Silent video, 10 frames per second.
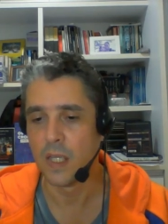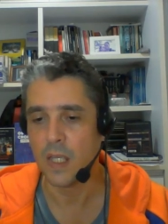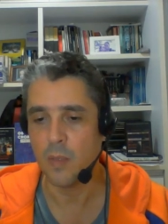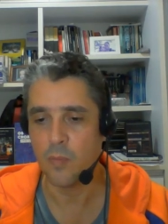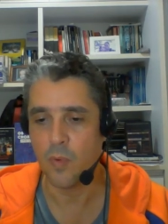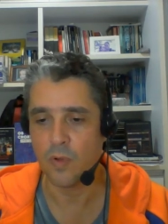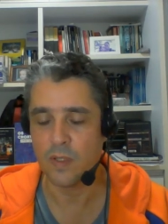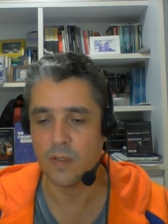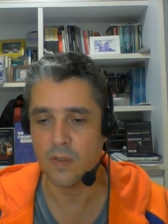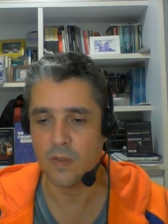
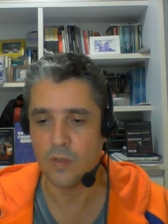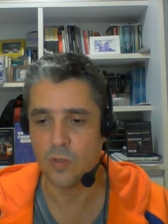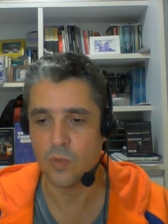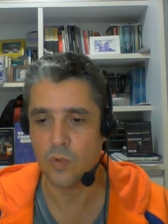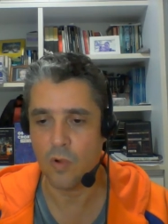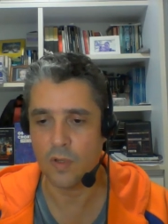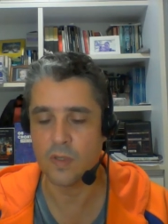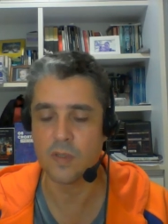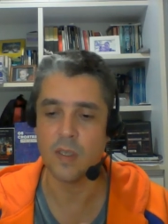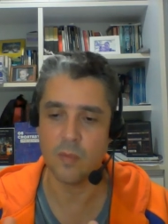important to
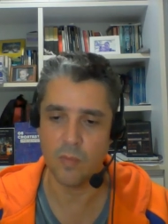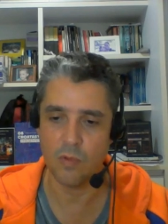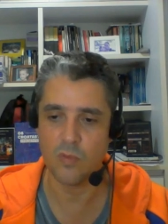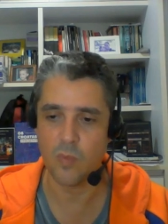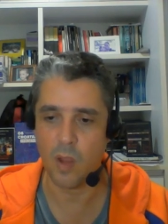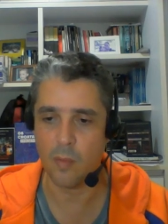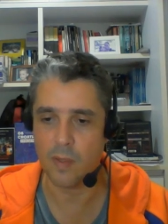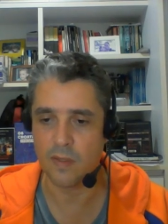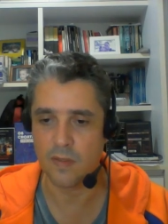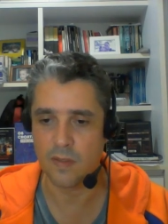Hortis and most
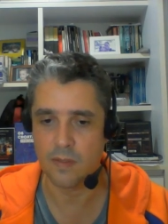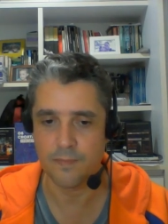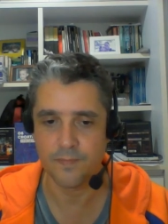pragmatists.